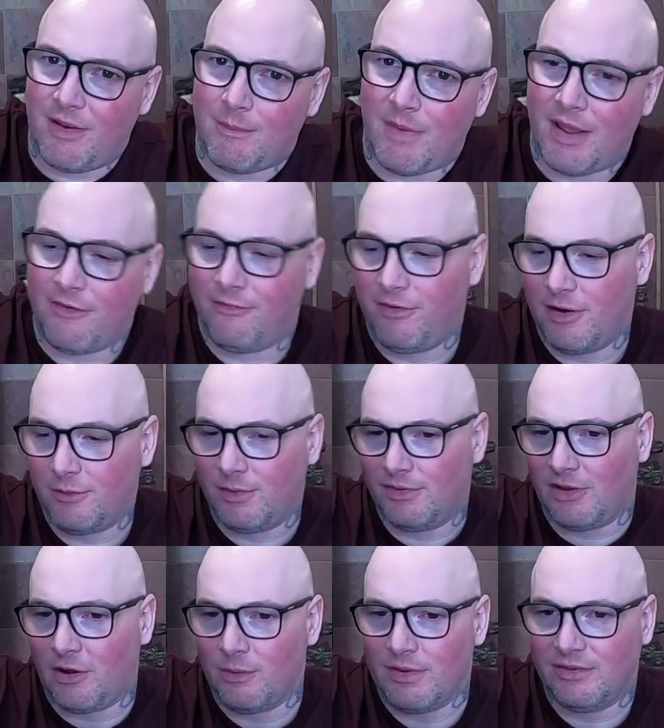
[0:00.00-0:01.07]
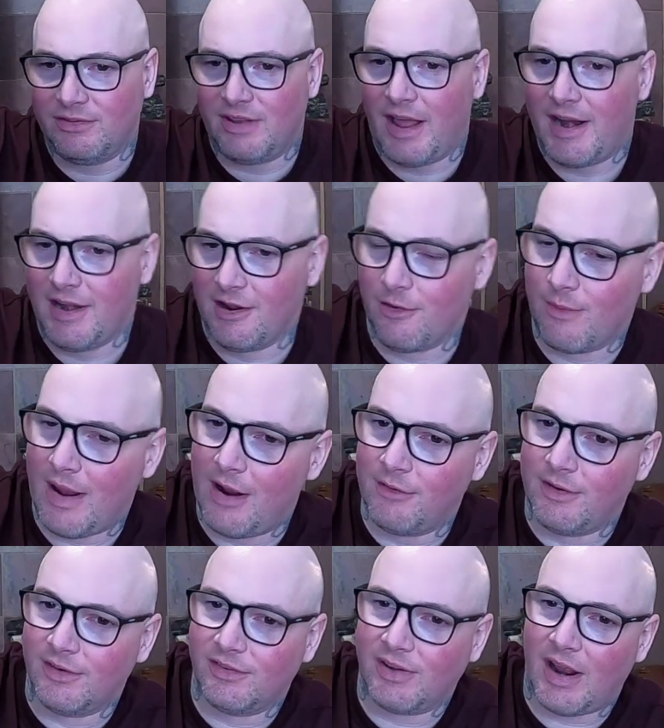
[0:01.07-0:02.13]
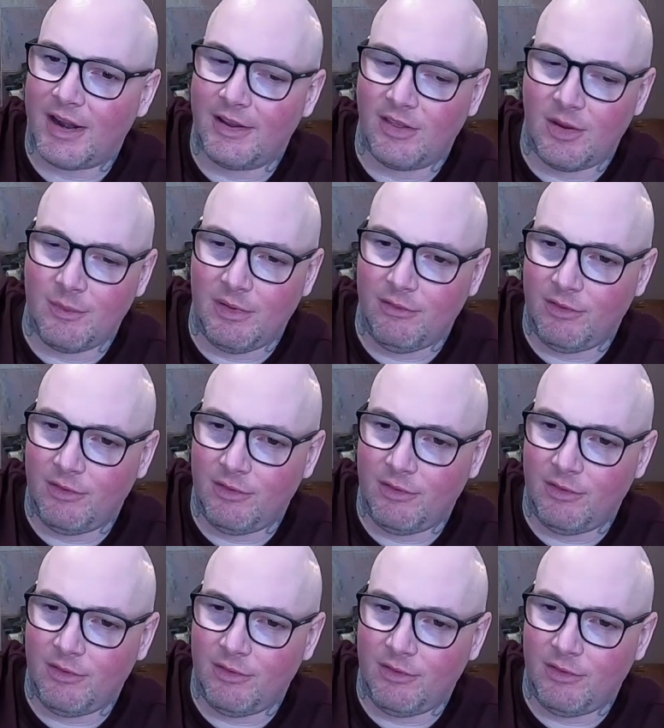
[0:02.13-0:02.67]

and my foot was always sliding around inside of them,